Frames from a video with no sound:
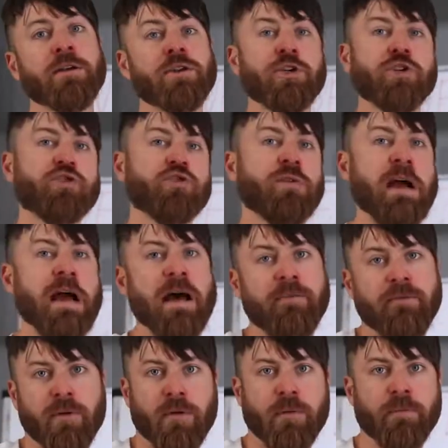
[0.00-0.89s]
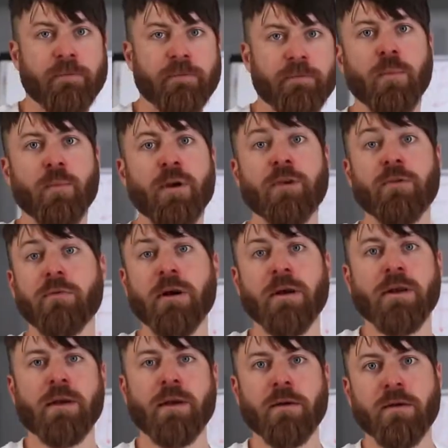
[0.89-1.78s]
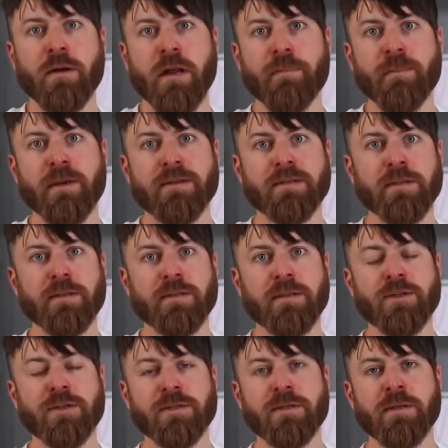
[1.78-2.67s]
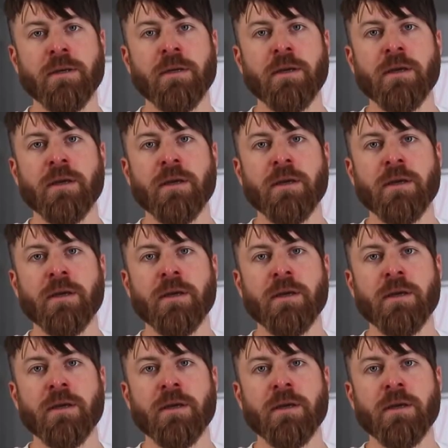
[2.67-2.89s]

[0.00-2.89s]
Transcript: to travel when you run an internet business. It just,